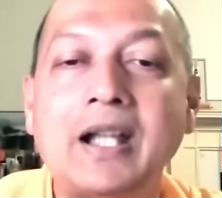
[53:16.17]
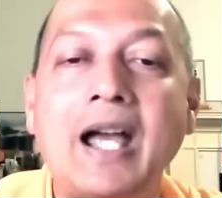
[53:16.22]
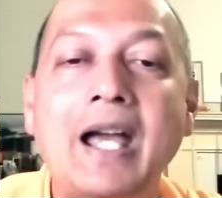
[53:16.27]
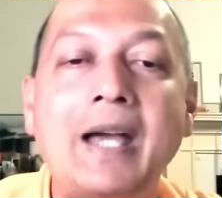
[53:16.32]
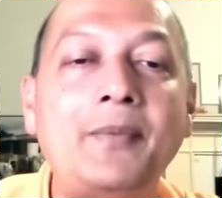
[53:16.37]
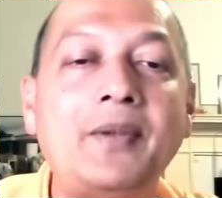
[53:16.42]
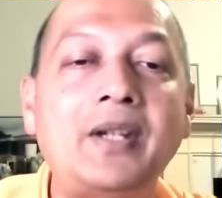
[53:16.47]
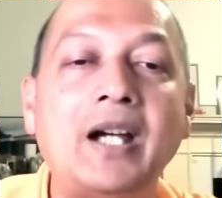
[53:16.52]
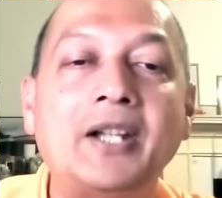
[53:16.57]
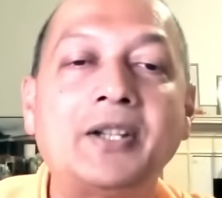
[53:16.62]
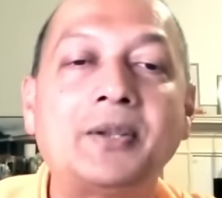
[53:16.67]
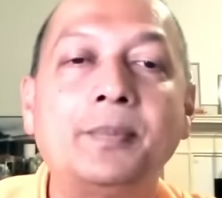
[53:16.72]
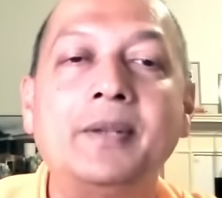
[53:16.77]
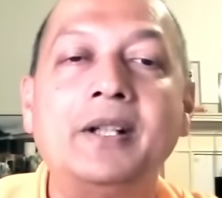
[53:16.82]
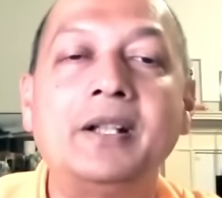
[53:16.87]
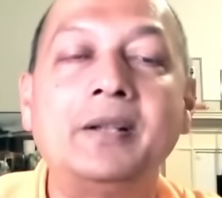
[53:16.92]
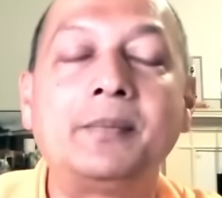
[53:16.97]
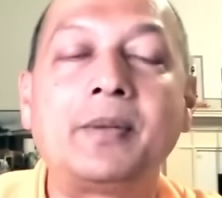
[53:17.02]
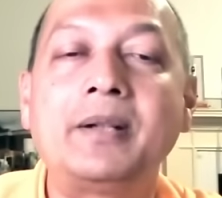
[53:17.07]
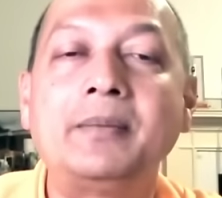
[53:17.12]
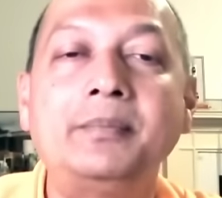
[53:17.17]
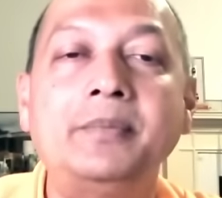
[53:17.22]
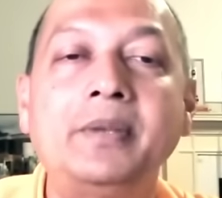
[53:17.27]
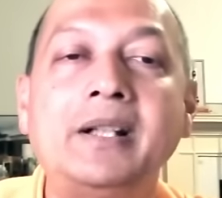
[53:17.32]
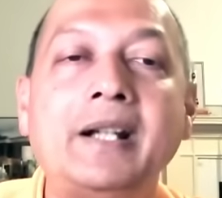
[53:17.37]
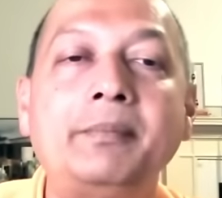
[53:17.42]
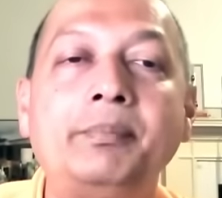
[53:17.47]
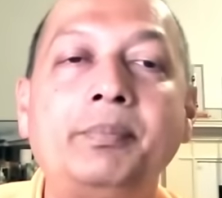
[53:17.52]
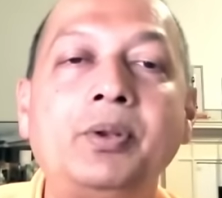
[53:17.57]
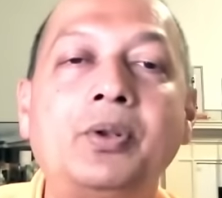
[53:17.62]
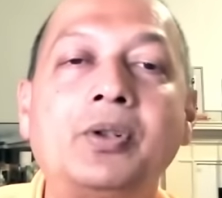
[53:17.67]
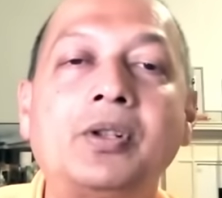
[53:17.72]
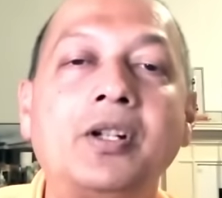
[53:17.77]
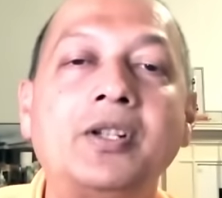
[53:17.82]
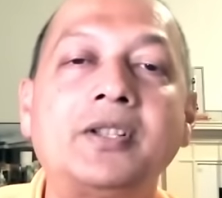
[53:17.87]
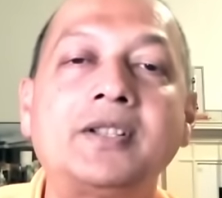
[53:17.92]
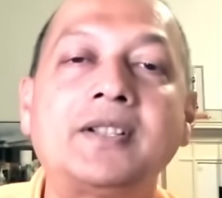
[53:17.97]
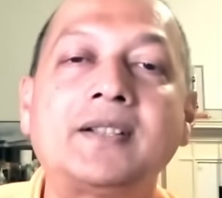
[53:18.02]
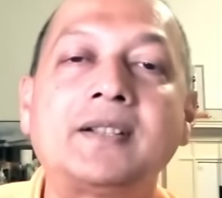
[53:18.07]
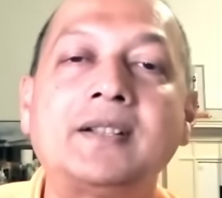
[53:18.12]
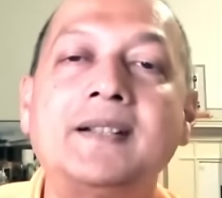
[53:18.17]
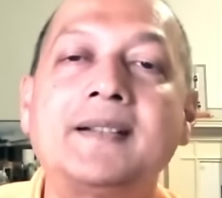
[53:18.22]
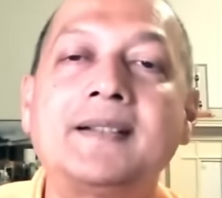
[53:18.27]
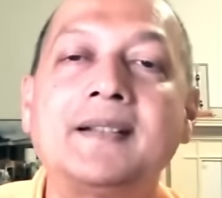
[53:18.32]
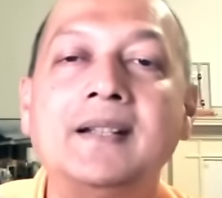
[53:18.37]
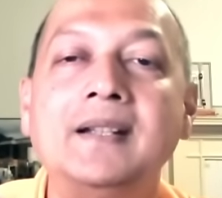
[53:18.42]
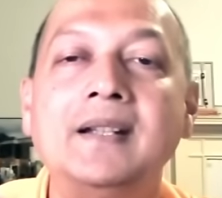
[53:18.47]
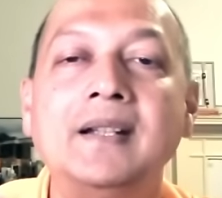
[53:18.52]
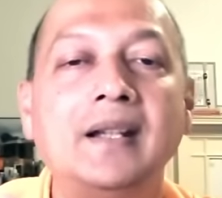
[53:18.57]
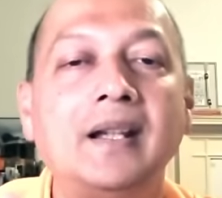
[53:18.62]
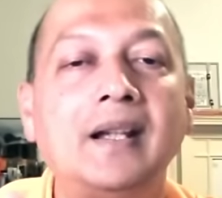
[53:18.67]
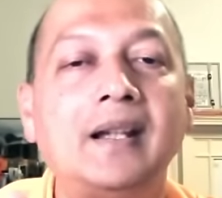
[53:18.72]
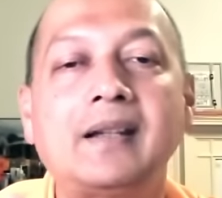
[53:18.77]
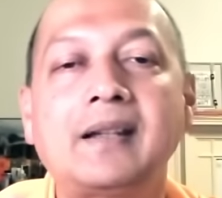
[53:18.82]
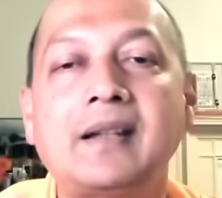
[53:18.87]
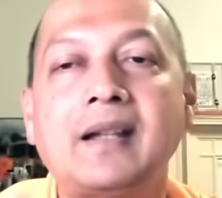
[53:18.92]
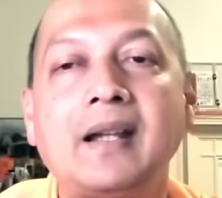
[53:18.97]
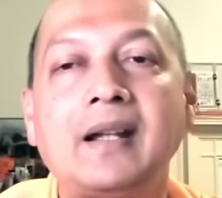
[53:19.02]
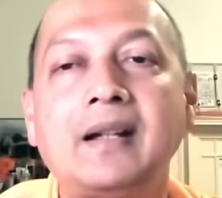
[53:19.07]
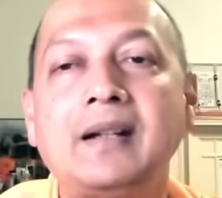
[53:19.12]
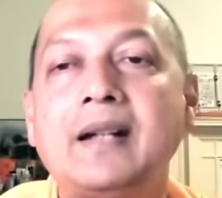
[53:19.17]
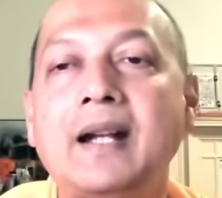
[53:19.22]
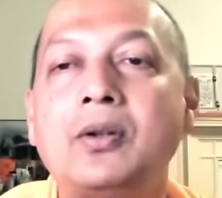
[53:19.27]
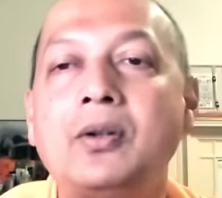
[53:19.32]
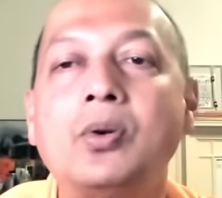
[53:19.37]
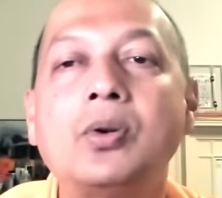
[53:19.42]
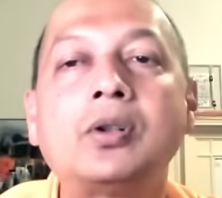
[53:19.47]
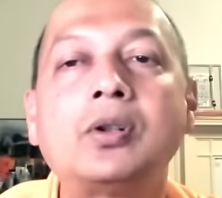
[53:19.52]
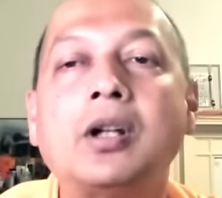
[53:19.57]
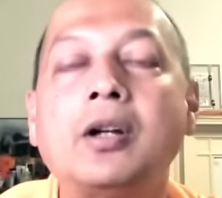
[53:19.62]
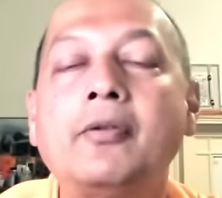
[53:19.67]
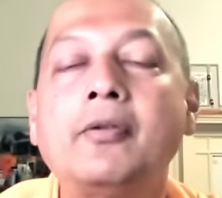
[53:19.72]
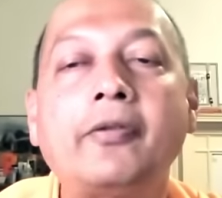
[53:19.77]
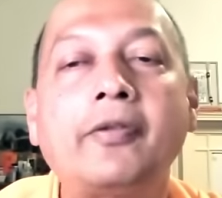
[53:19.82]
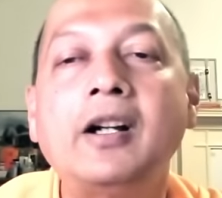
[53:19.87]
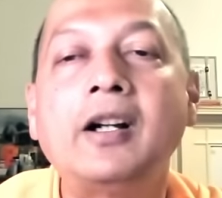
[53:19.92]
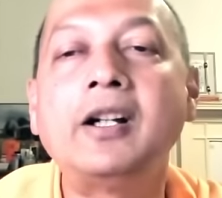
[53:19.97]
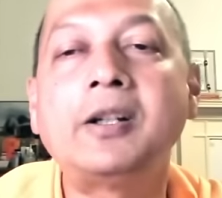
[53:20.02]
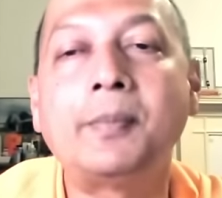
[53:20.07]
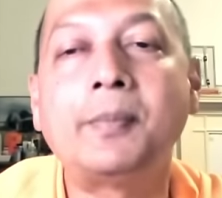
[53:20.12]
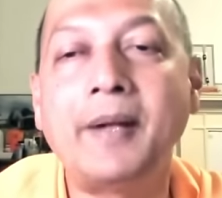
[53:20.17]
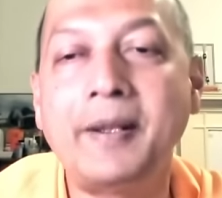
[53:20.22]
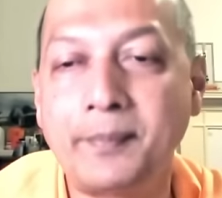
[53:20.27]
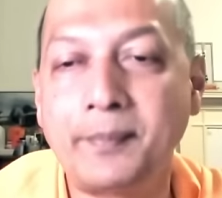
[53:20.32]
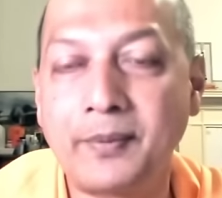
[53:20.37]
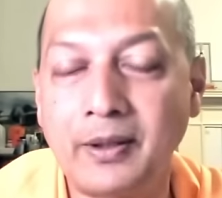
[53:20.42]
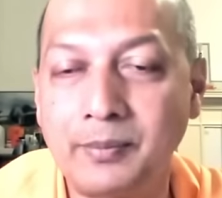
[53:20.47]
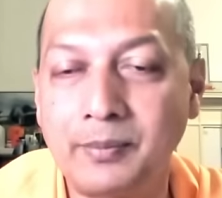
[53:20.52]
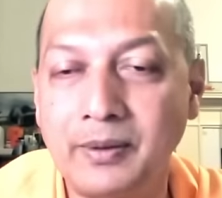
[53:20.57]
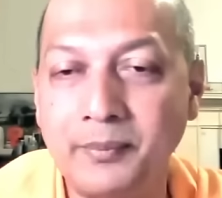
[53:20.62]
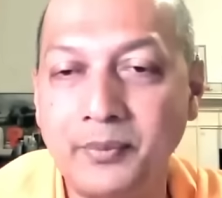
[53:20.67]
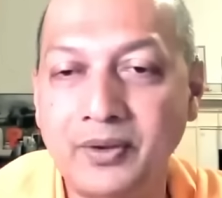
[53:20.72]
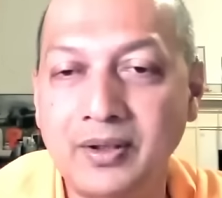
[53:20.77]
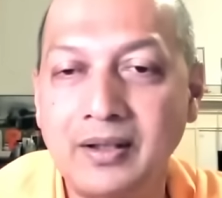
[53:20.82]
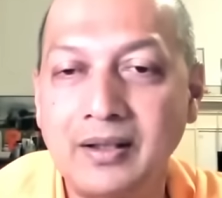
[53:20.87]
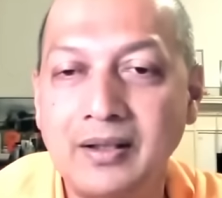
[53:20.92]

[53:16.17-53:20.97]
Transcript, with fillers: I am the Atman, Brahman, I am pure consciousness, and I don't confront my problems.